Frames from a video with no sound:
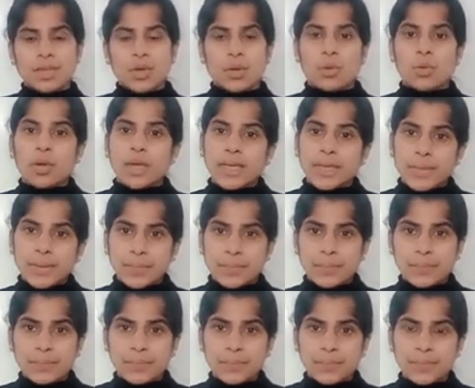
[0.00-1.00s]
Why?
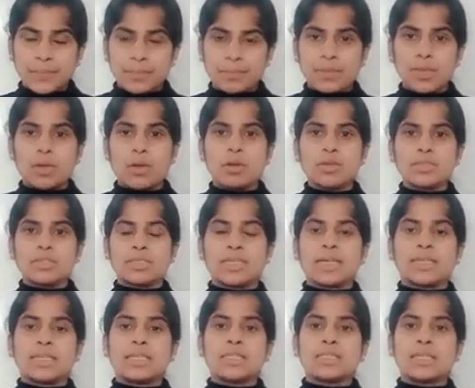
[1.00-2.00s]
Because
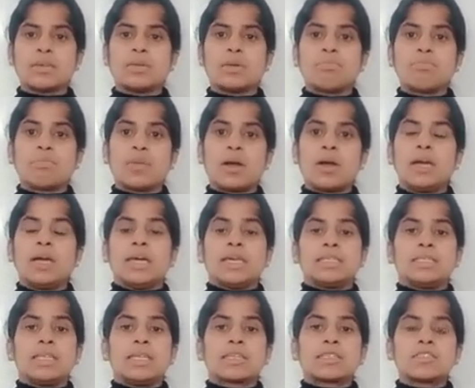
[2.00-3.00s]
that is our
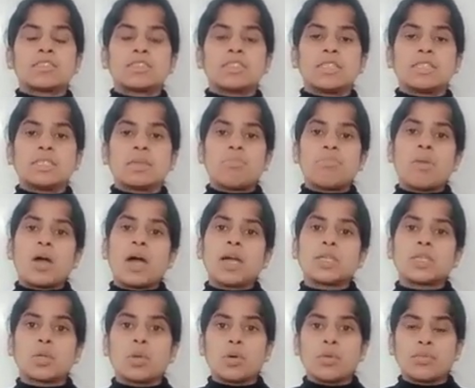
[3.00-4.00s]
part. The electricity is a
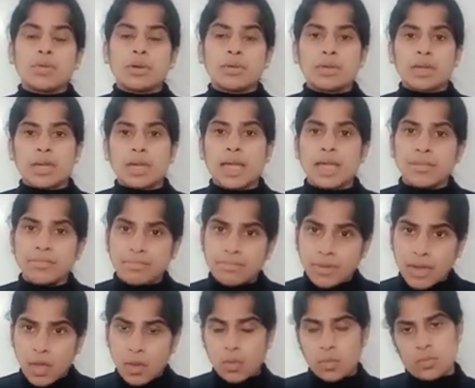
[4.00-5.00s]
part of our life
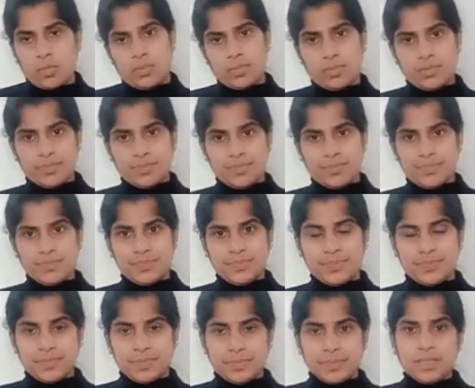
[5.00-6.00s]
now.
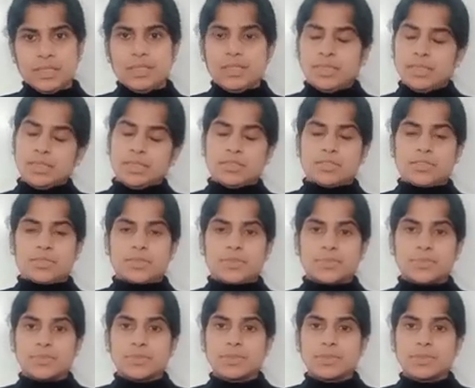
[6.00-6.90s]
Yes.